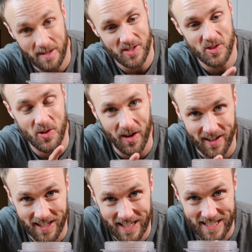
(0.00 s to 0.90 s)
to mention, you are
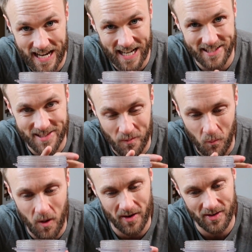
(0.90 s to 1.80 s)
going to need to add some
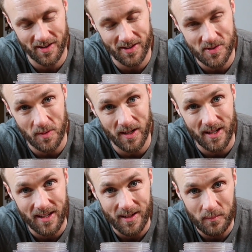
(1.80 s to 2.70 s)
water to this
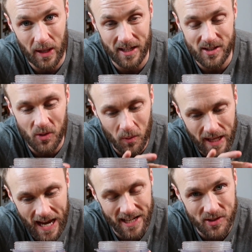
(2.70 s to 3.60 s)
one, but you don't
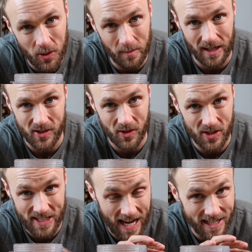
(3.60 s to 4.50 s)
want to add too much, so
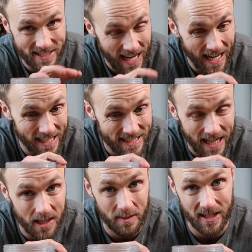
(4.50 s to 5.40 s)
just add a
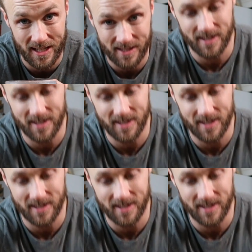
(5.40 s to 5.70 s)
tiny bit at a